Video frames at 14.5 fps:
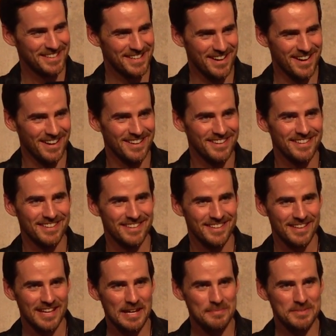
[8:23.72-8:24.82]
No.
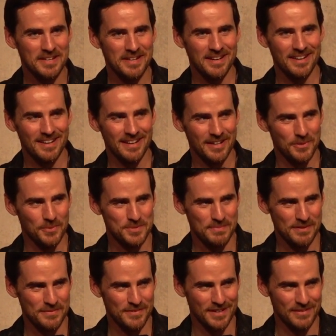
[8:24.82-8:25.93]
Captain Guyliner was
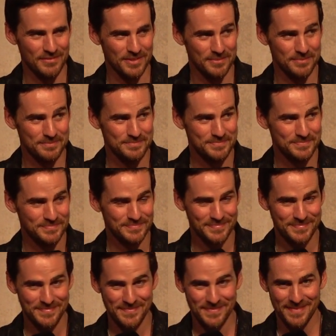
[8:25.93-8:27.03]
my favorite.
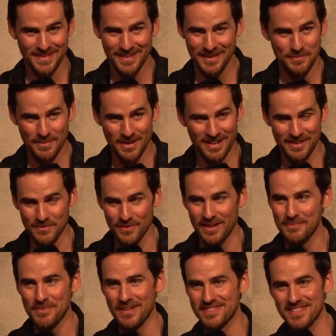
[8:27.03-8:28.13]

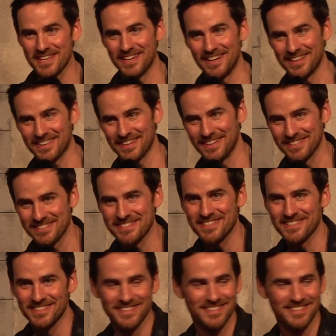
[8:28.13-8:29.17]
I'm not saying anything else.